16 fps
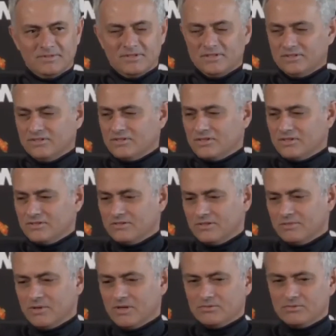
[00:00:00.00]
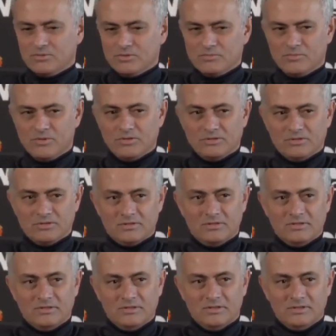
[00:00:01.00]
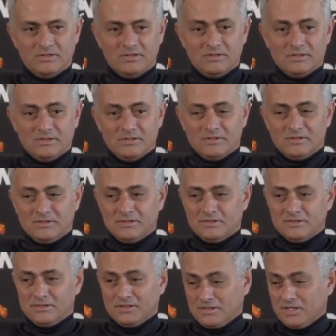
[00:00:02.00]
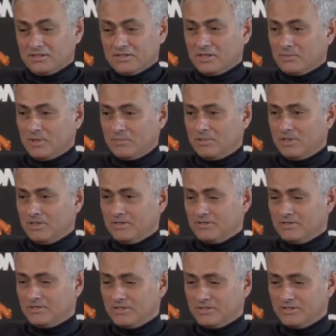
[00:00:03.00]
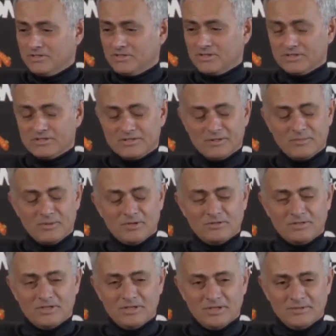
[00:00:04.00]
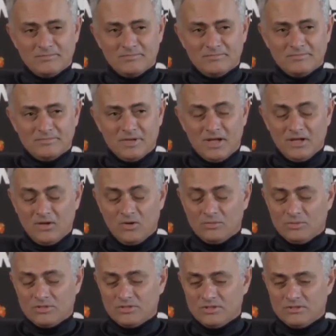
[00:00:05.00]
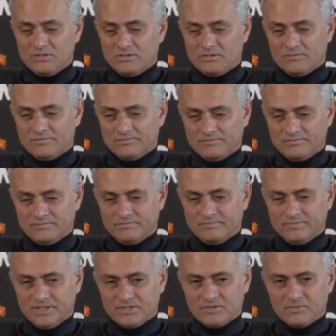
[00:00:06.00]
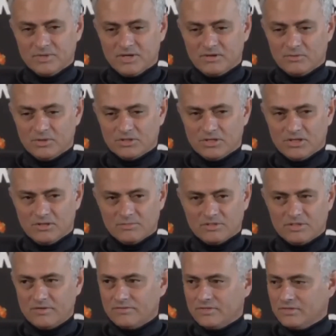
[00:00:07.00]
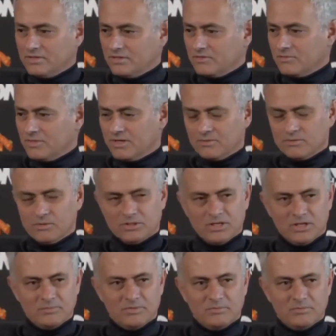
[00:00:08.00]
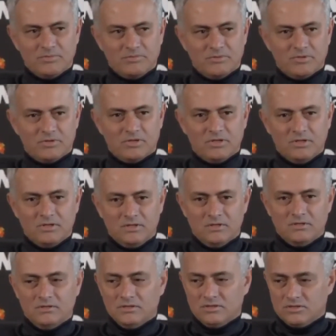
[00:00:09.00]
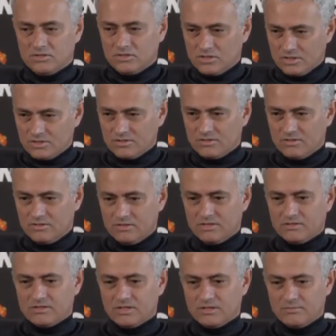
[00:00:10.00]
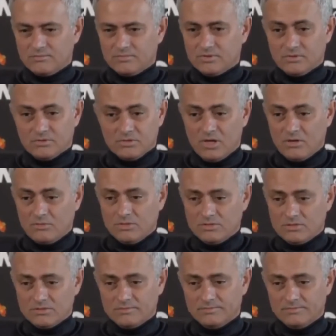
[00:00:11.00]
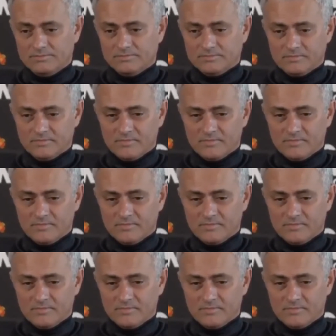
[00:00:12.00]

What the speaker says: think just about one point. And I tell my players, think just about the game. I always say this, doesn't matter what comes after, doesn't matter what happened before, it's just this game. So now it's